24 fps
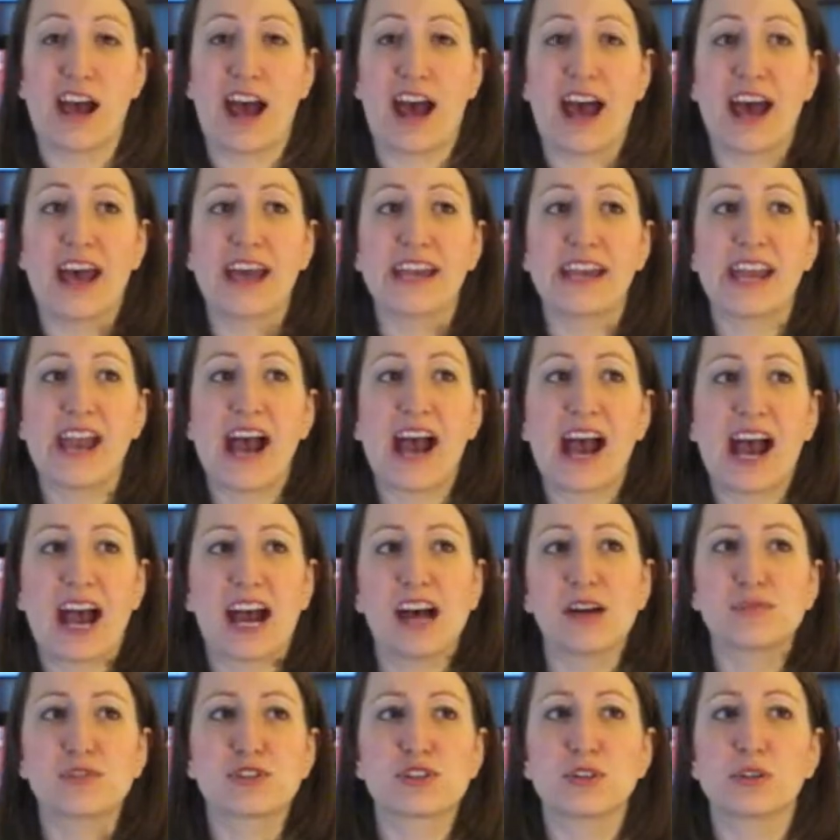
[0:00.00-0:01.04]
I
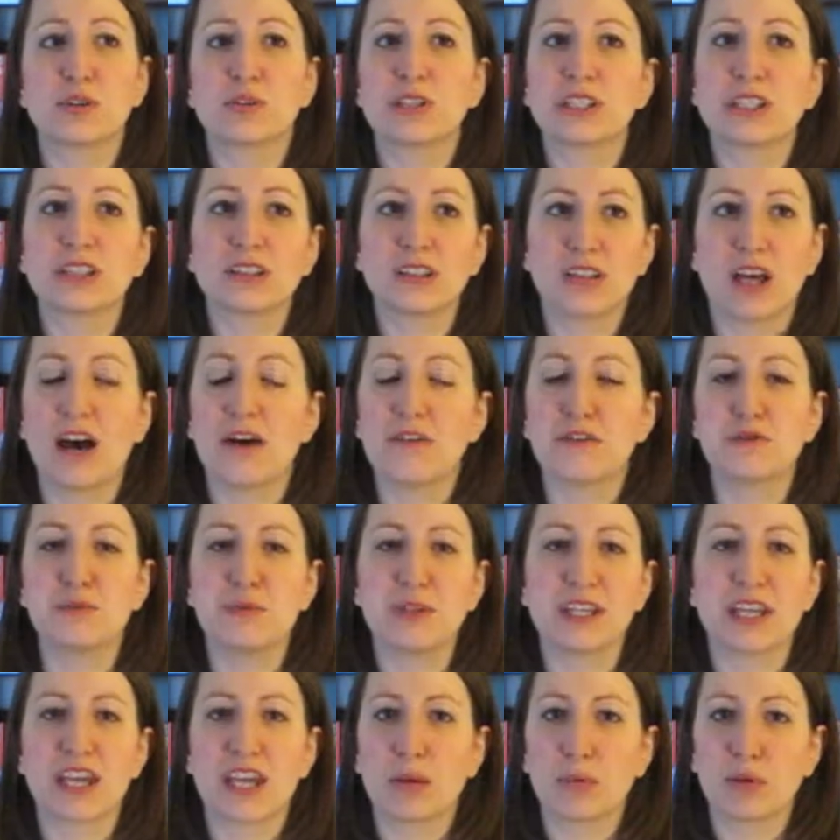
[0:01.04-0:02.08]
absolutely loved
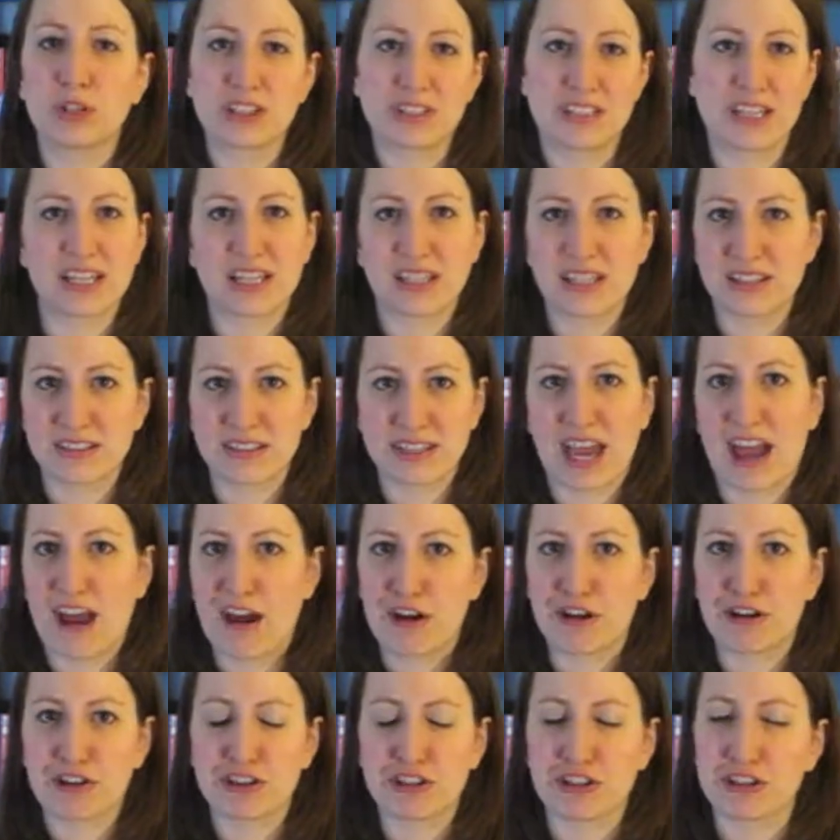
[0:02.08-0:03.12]
being able to take these
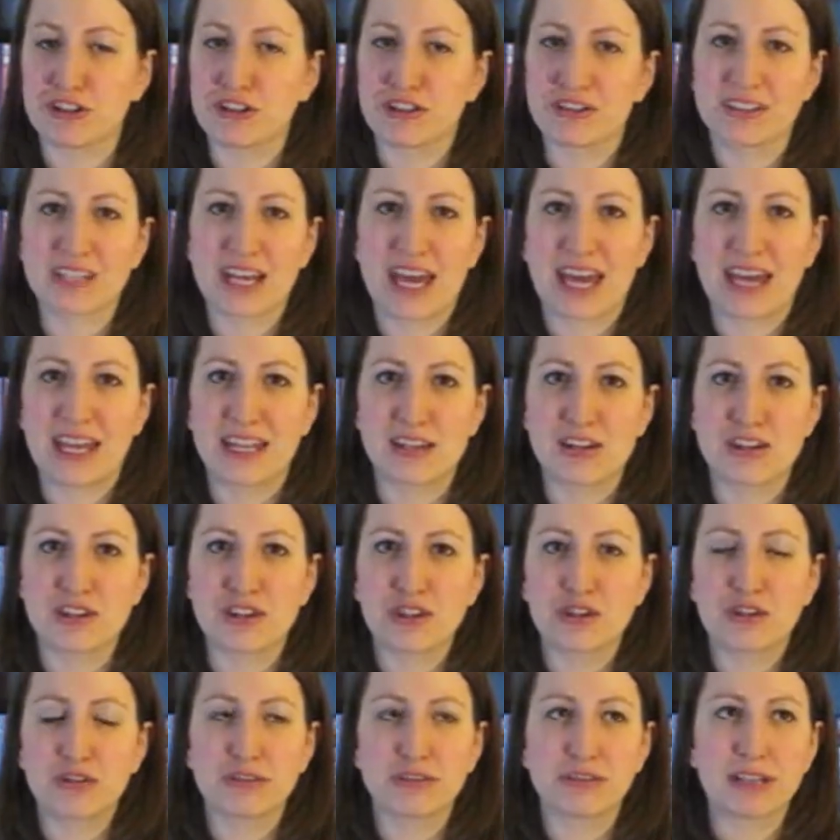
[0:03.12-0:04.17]
characters and
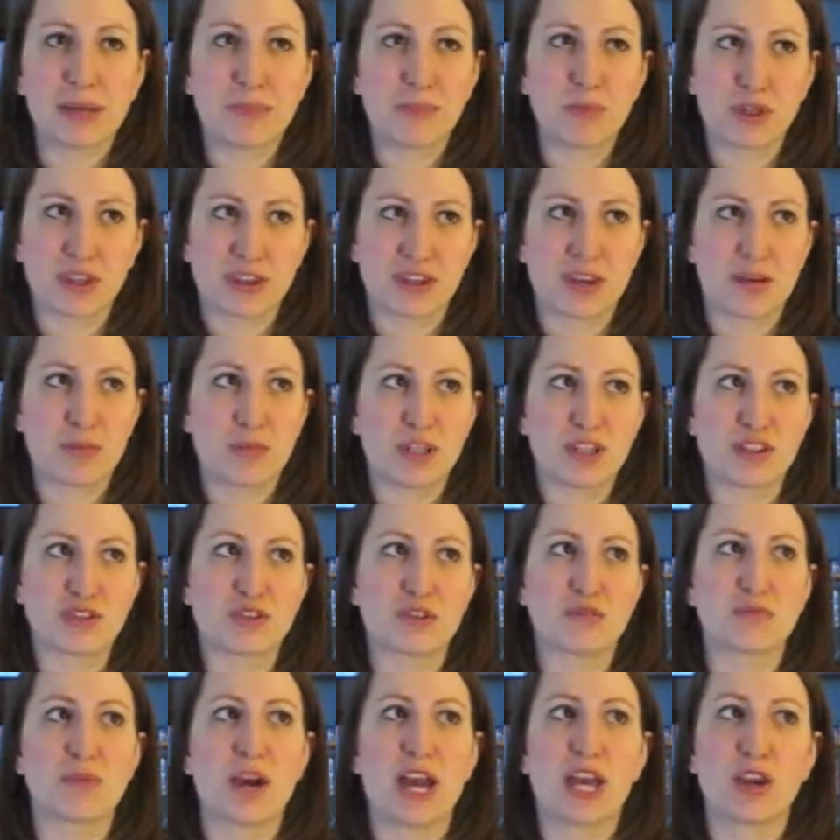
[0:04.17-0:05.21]
put them
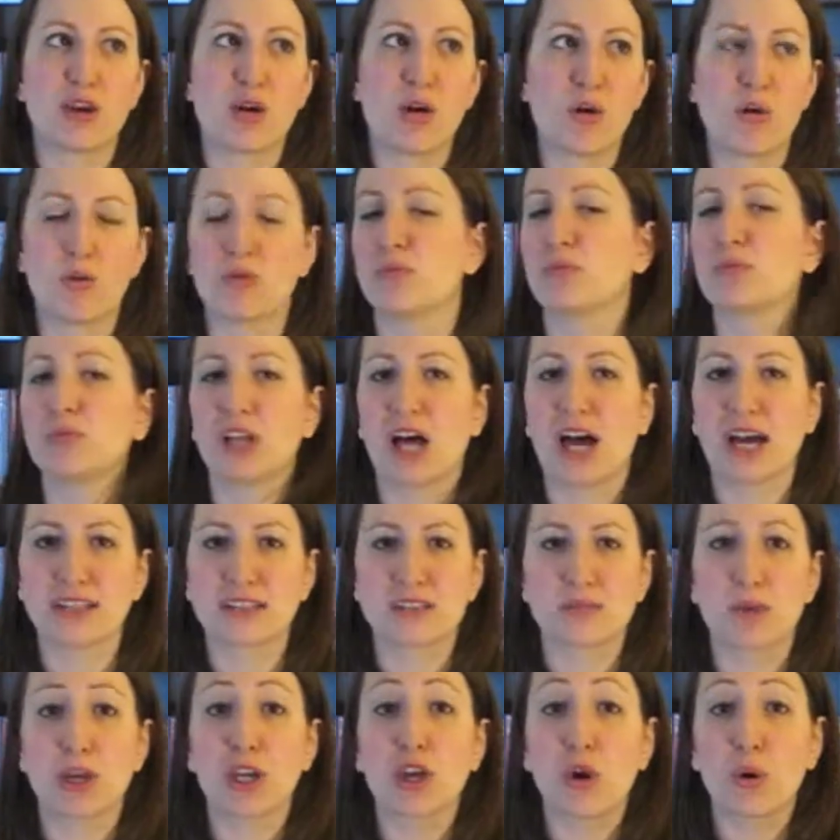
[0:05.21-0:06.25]
into my own
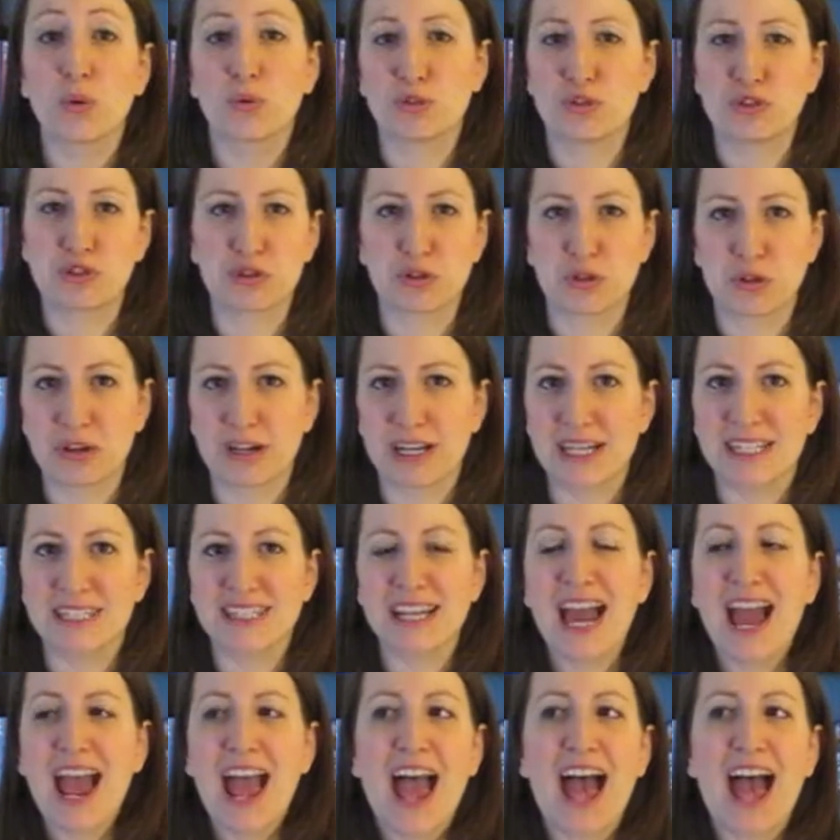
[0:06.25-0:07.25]
plots, my own stories.